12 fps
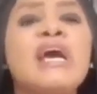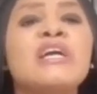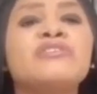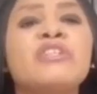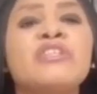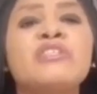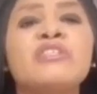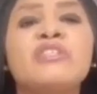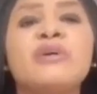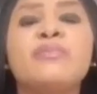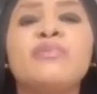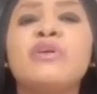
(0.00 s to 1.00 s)
actually
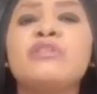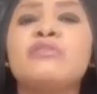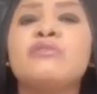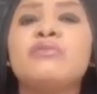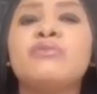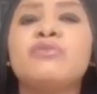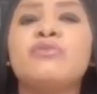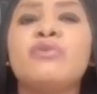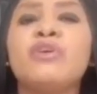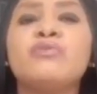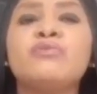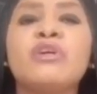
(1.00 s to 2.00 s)
disappoints you, you know,
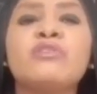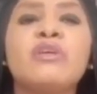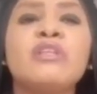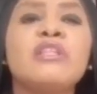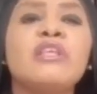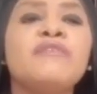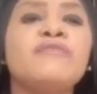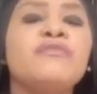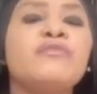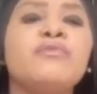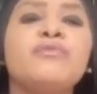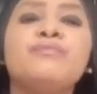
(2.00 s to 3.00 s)
it could actually leave
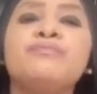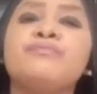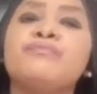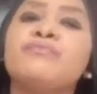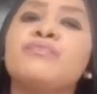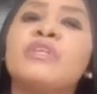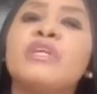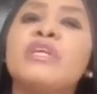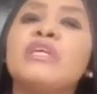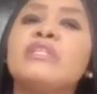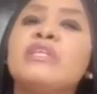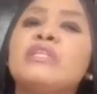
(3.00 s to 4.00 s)
you
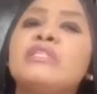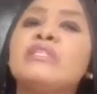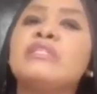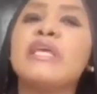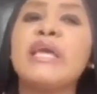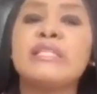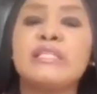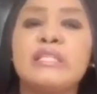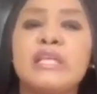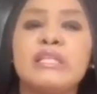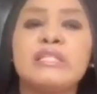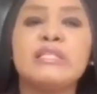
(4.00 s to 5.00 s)
in a state
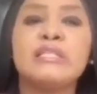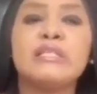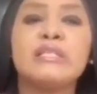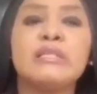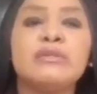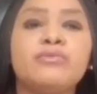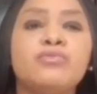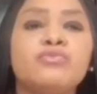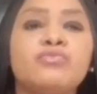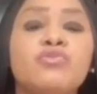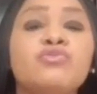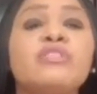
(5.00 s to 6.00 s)
that
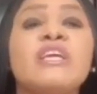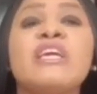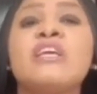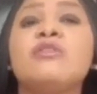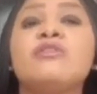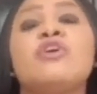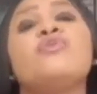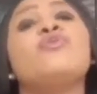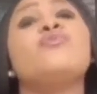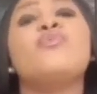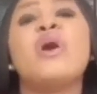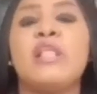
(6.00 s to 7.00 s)
could take a
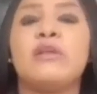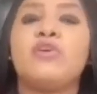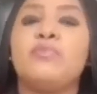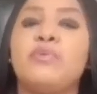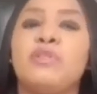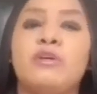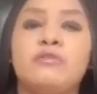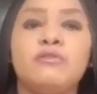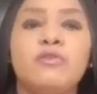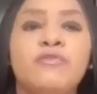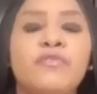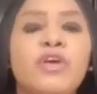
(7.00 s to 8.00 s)
while coming out
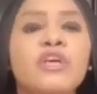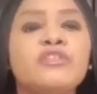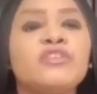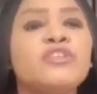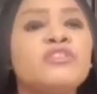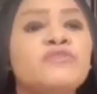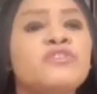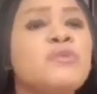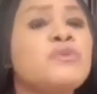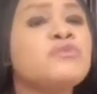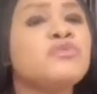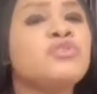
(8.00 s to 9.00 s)
of. So in this video, I'm
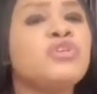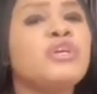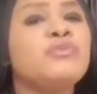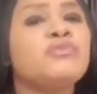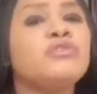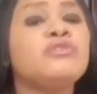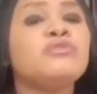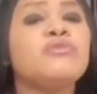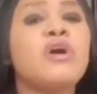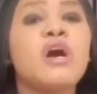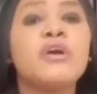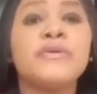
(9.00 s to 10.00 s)
going to be sharing with you
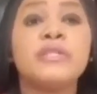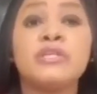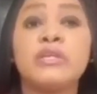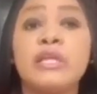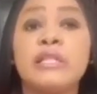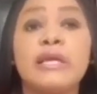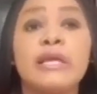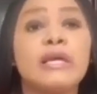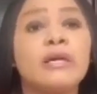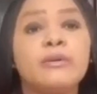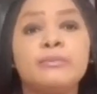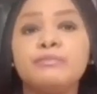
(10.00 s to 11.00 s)
how you can actually
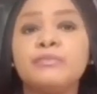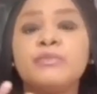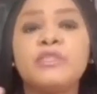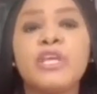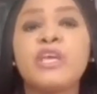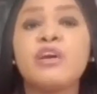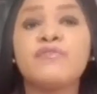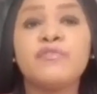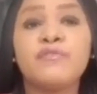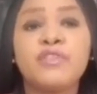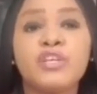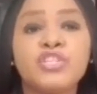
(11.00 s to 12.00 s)
take care of your
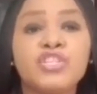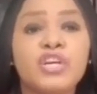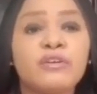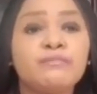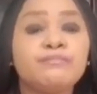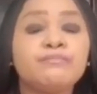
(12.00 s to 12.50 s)
financial